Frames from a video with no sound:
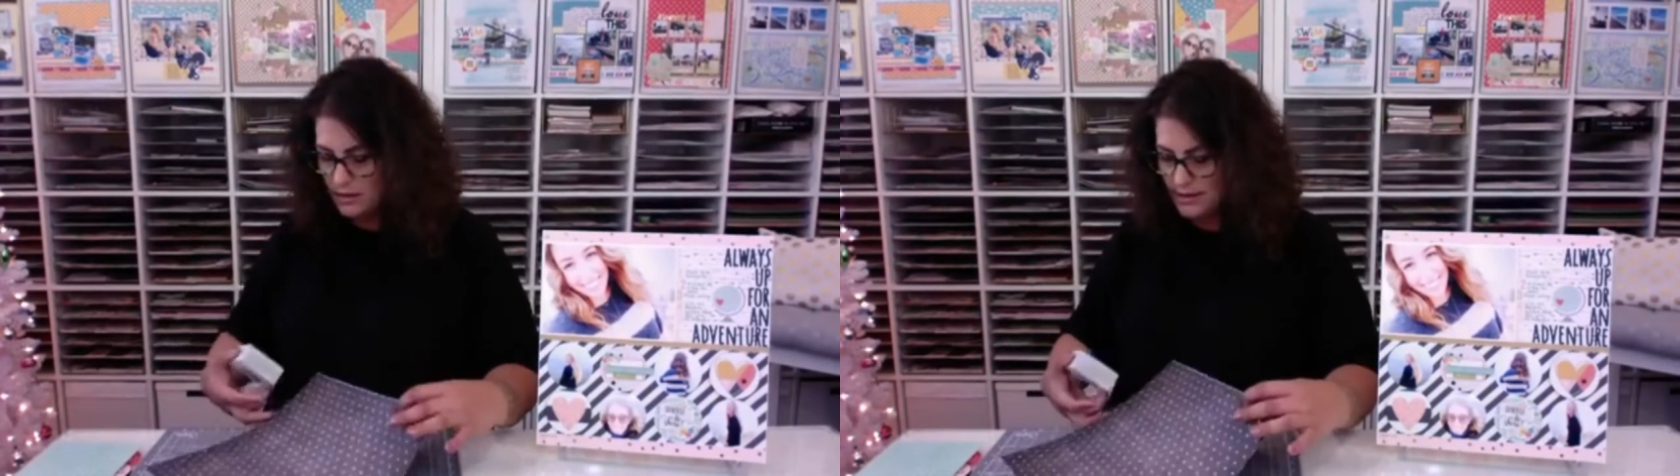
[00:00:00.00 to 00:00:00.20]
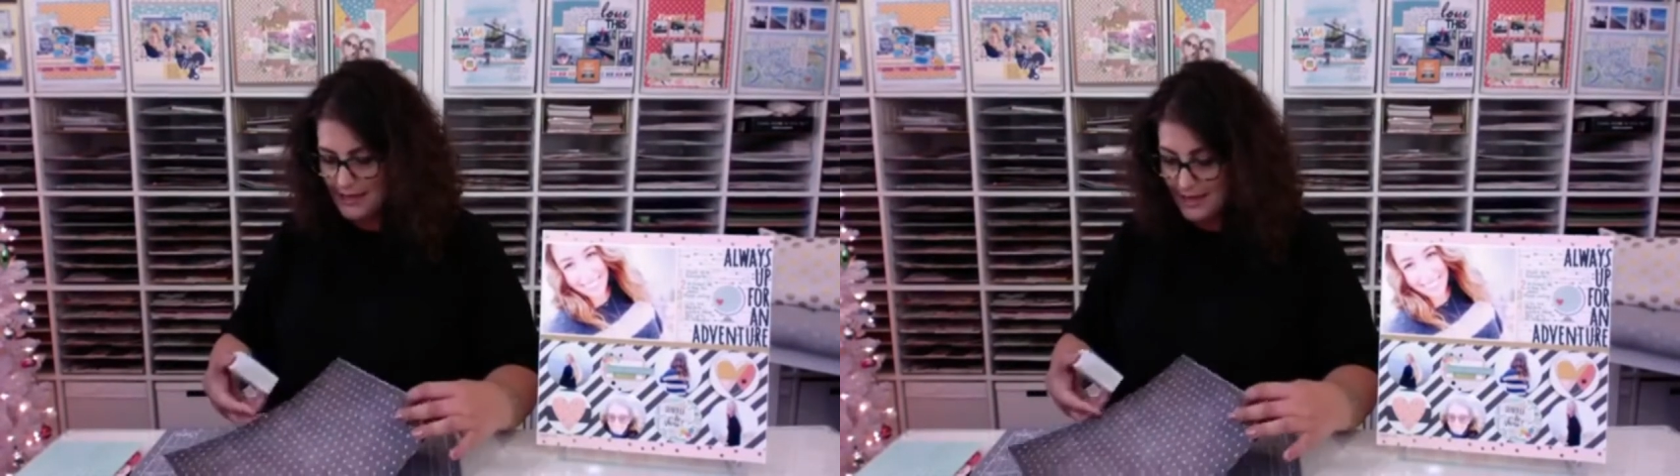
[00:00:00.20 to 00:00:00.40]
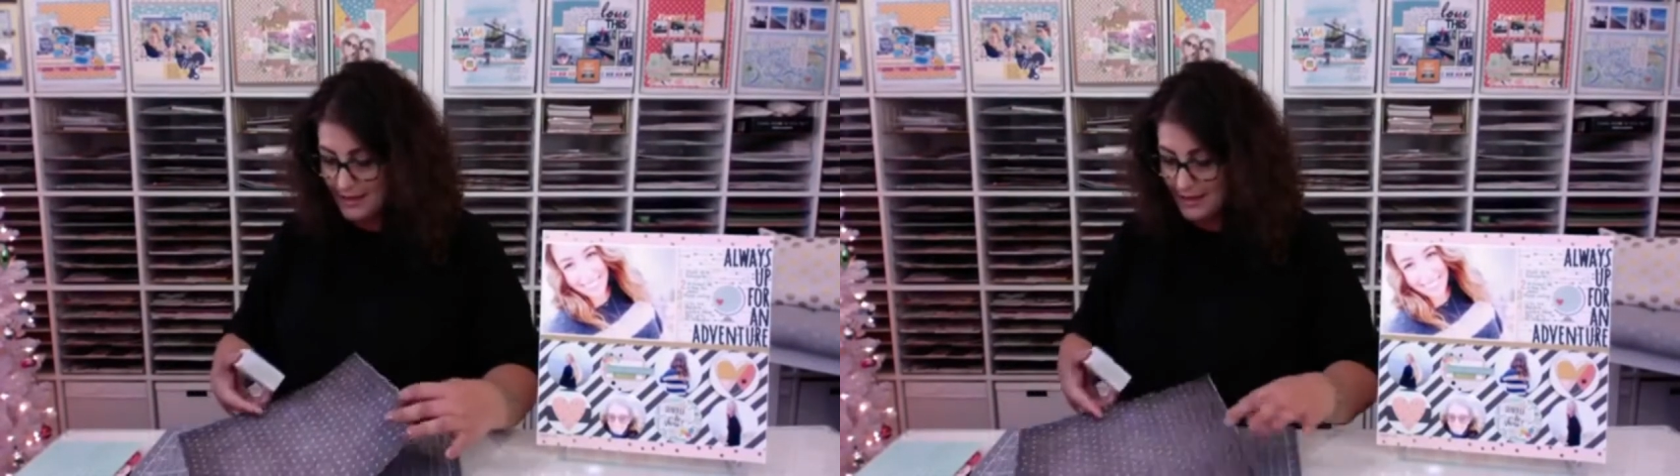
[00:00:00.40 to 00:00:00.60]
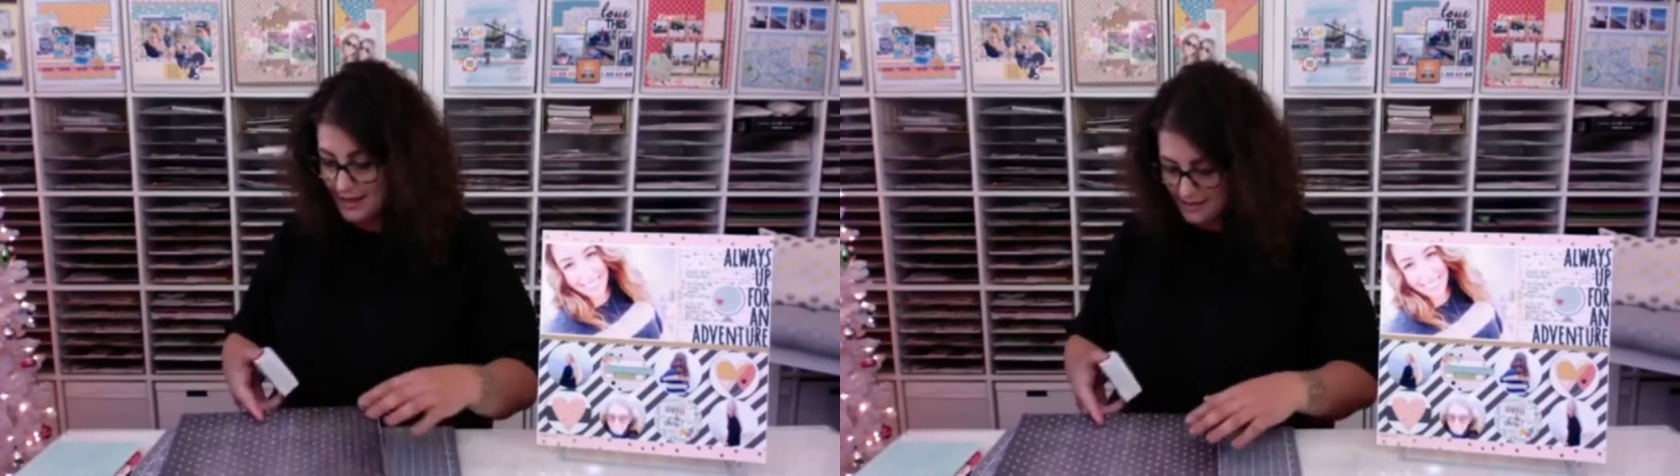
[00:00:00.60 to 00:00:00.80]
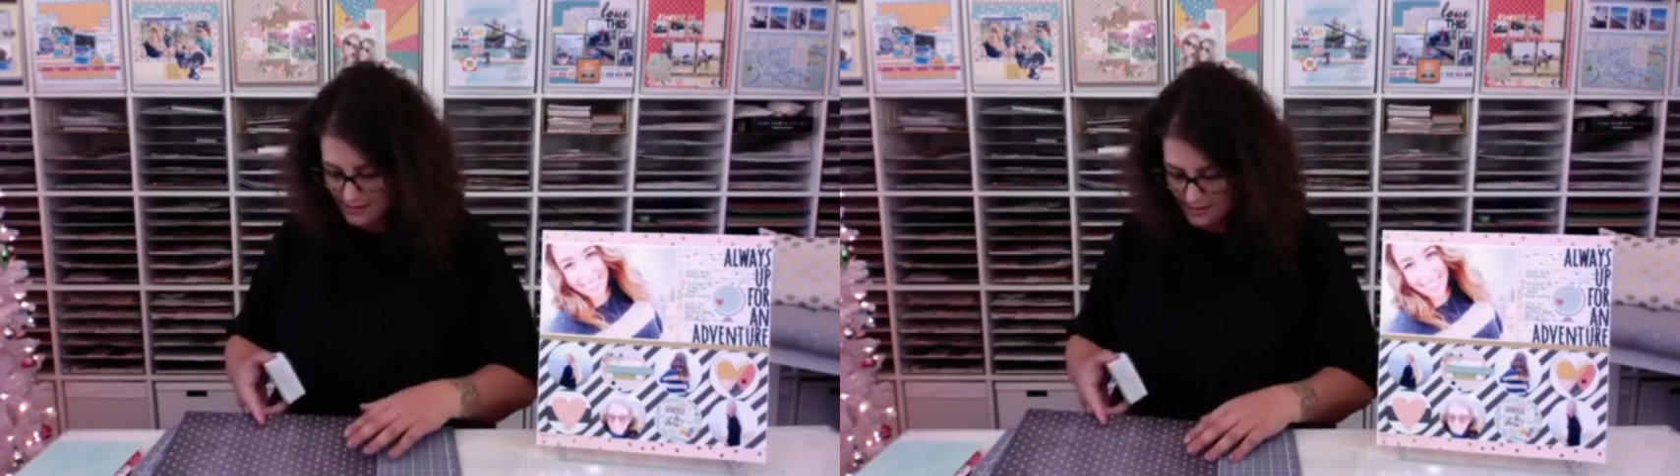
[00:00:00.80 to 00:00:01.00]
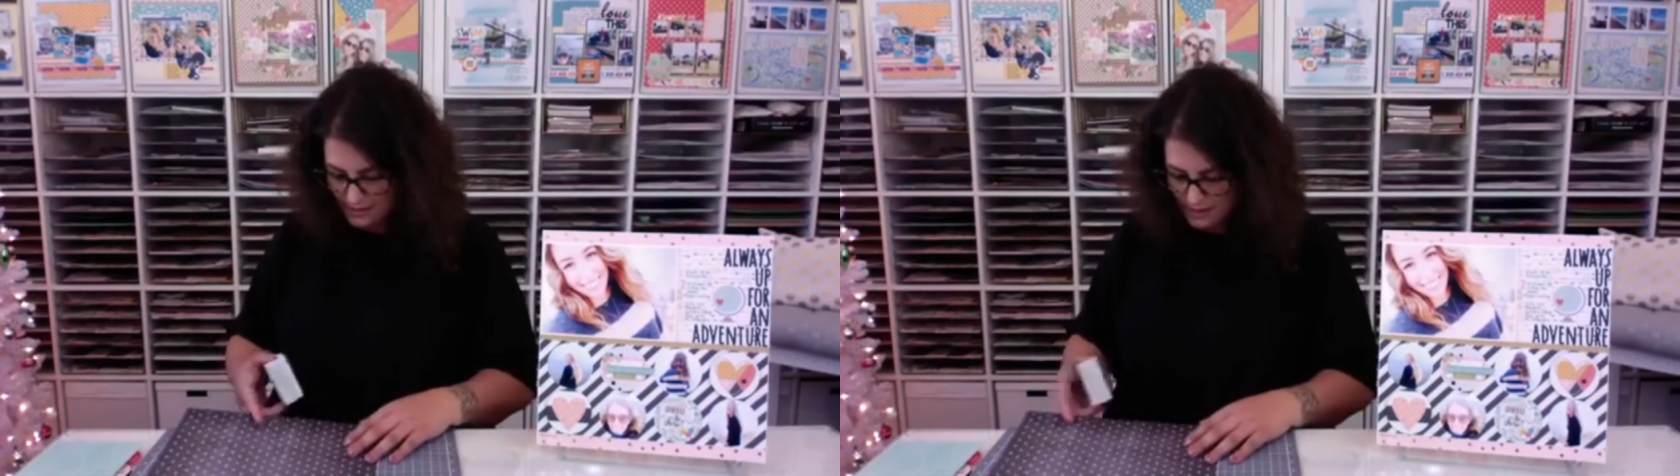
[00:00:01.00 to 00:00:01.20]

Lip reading: sanding dust